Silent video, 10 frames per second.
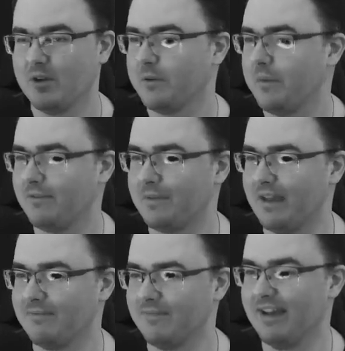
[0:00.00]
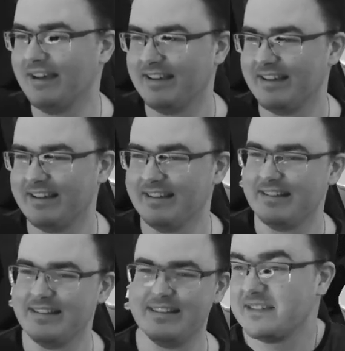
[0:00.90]
coming back from that. See
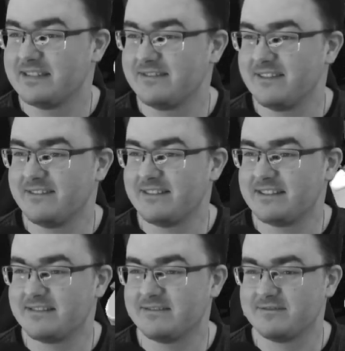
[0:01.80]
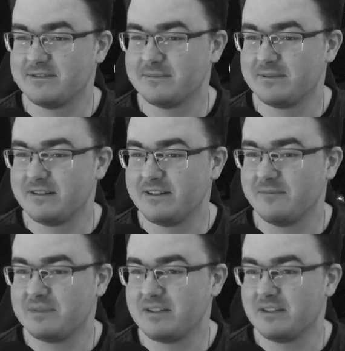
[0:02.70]
if we can get rid of this Stormtrooper. I
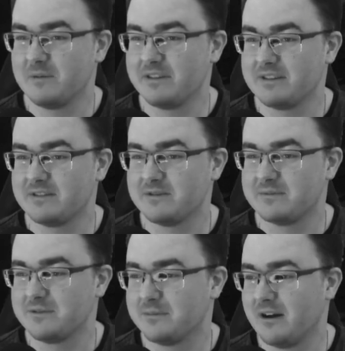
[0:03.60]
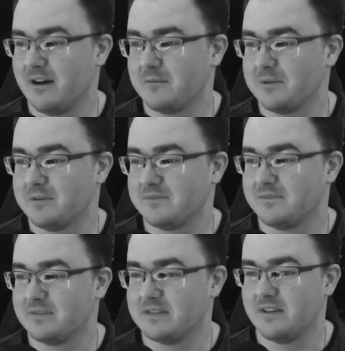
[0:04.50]
don't particularly want this Stormtrooper out, but
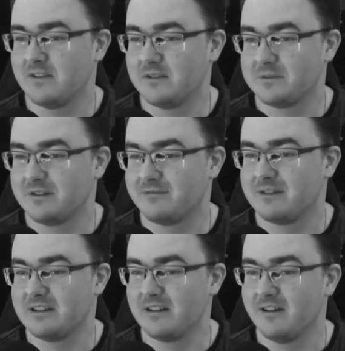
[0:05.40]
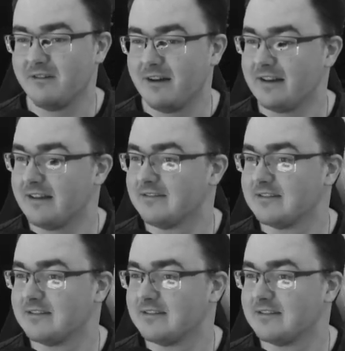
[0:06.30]
it's the only option I've really got right now.